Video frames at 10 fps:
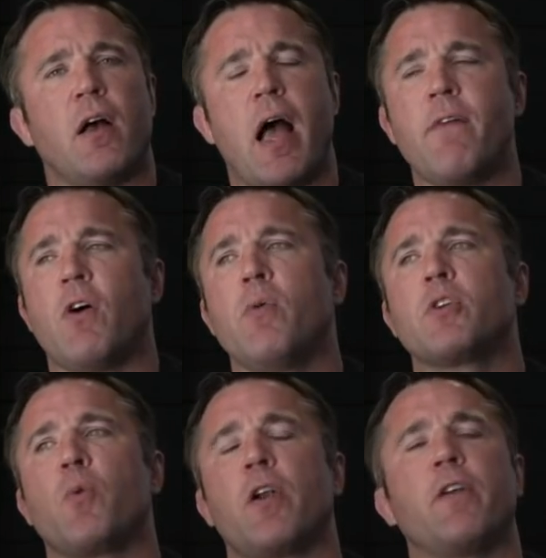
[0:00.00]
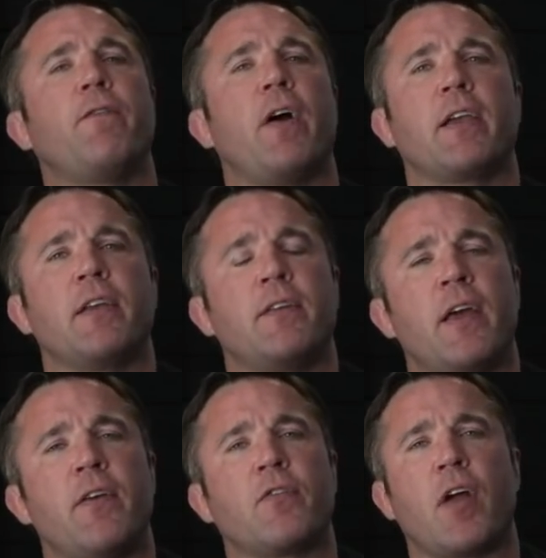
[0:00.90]
I've always wanted to fight
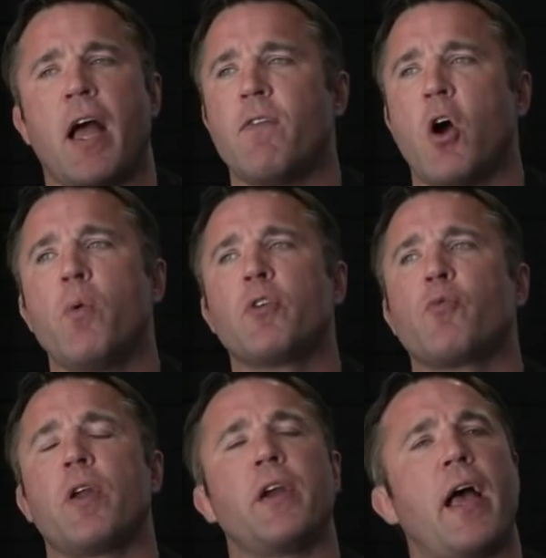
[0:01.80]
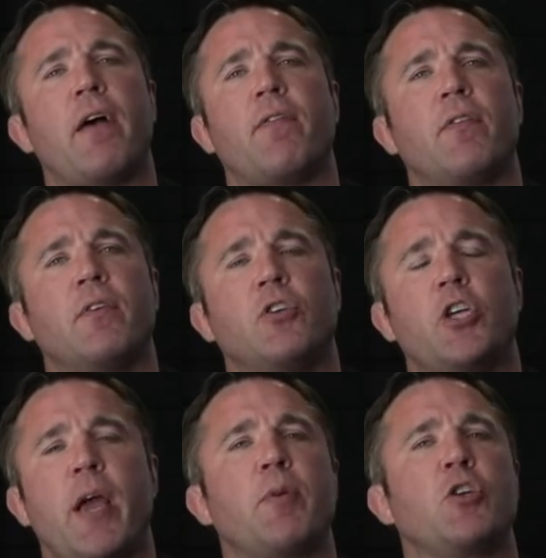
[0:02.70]
contenders. I've always wanted to have
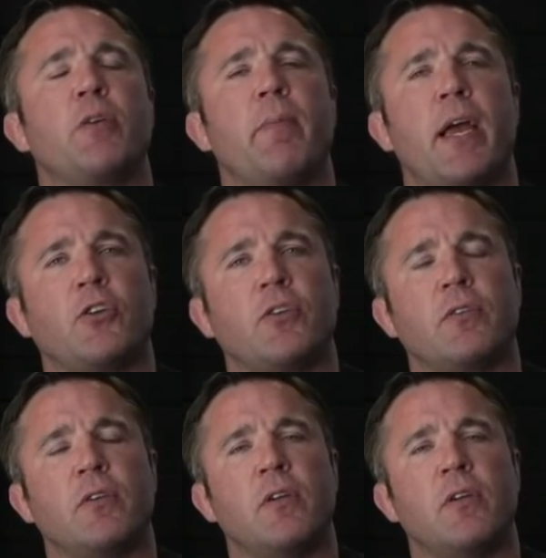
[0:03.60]
championship matches.